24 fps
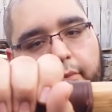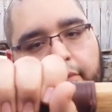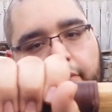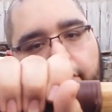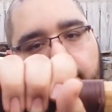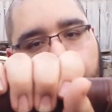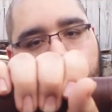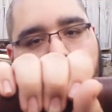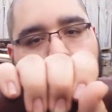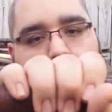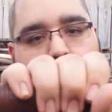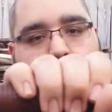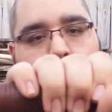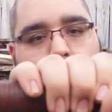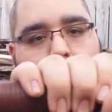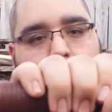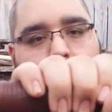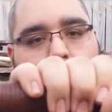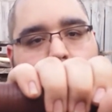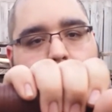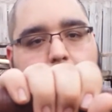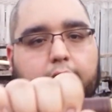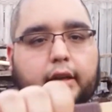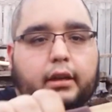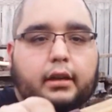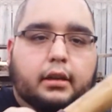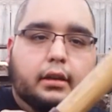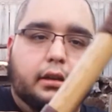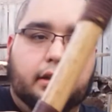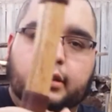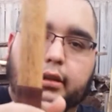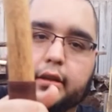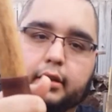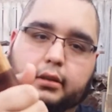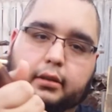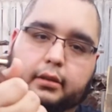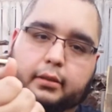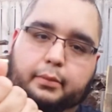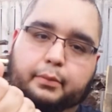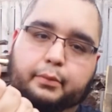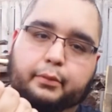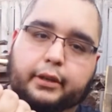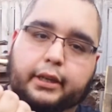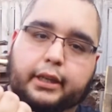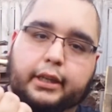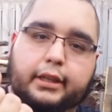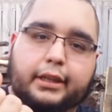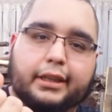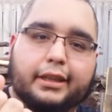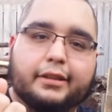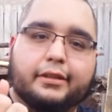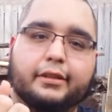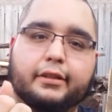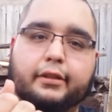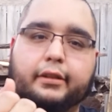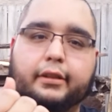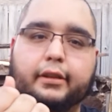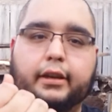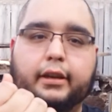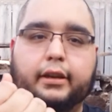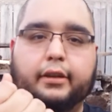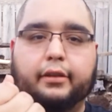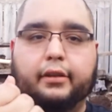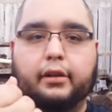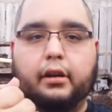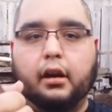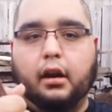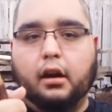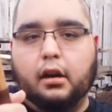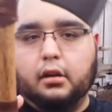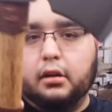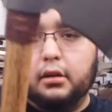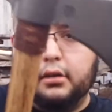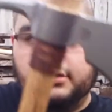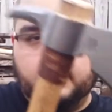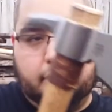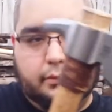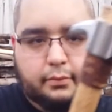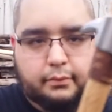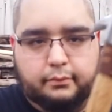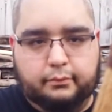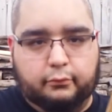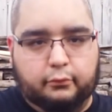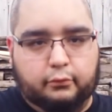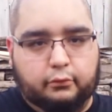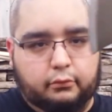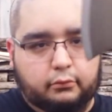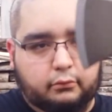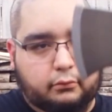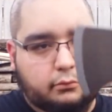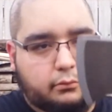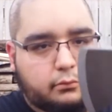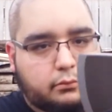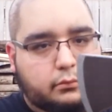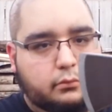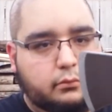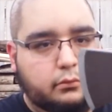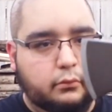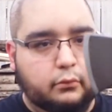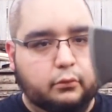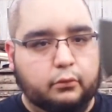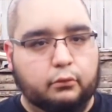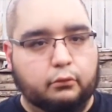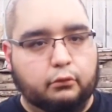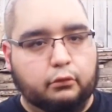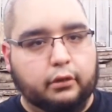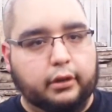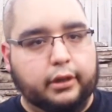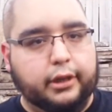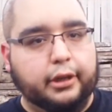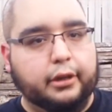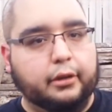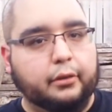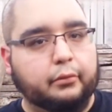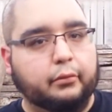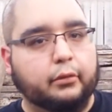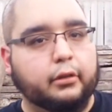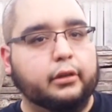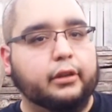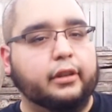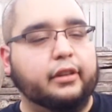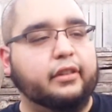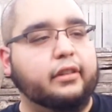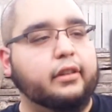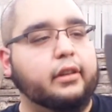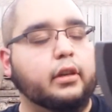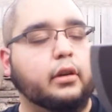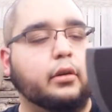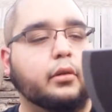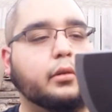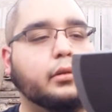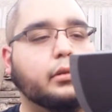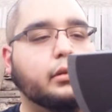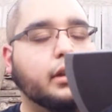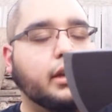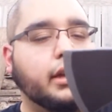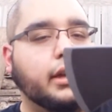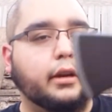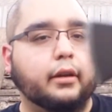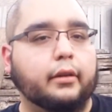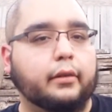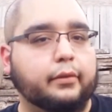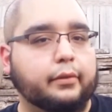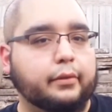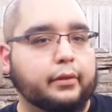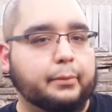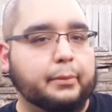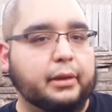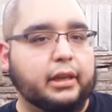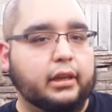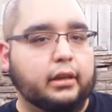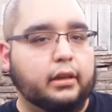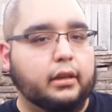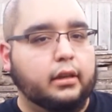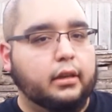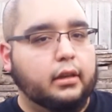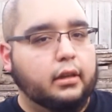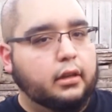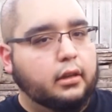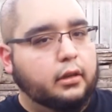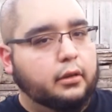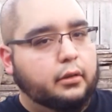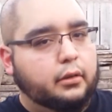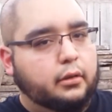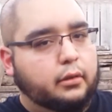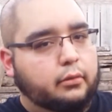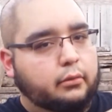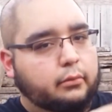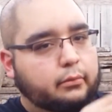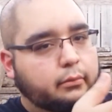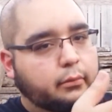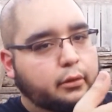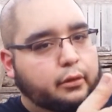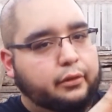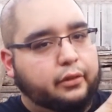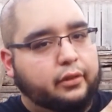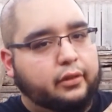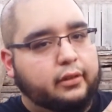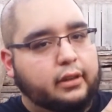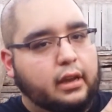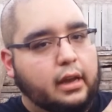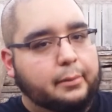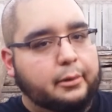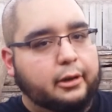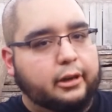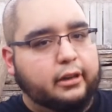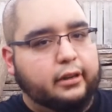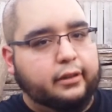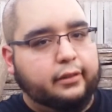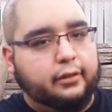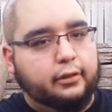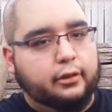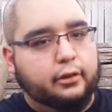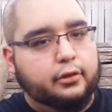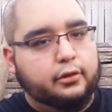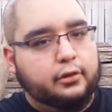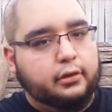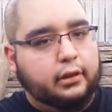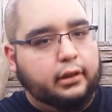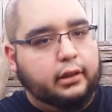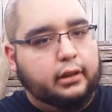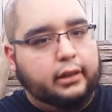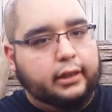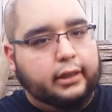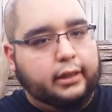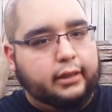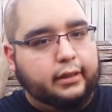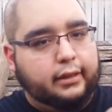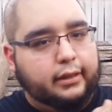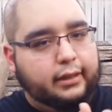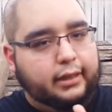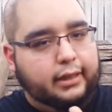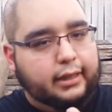It's a pretty decent sized hawk. One you don't really see a whole lot of. I mean, most tomahawks are usually like